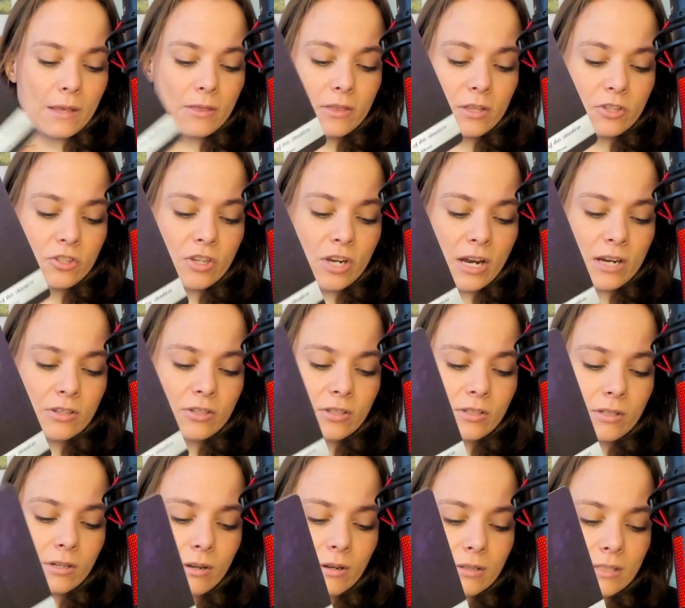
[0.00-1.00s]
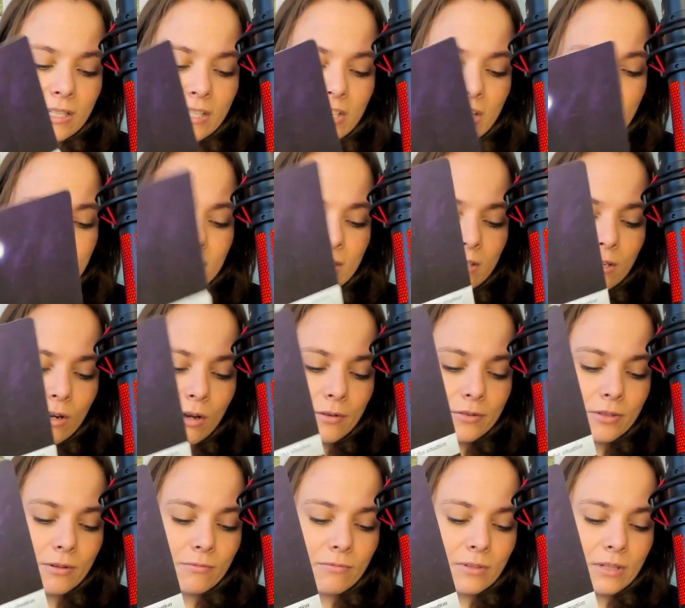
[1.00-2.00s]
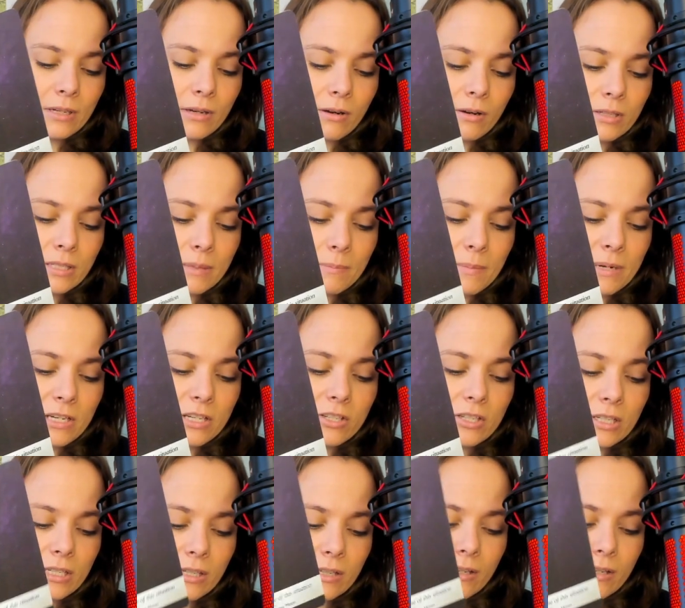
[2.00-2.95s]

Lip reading: The chances are of something are diminishing.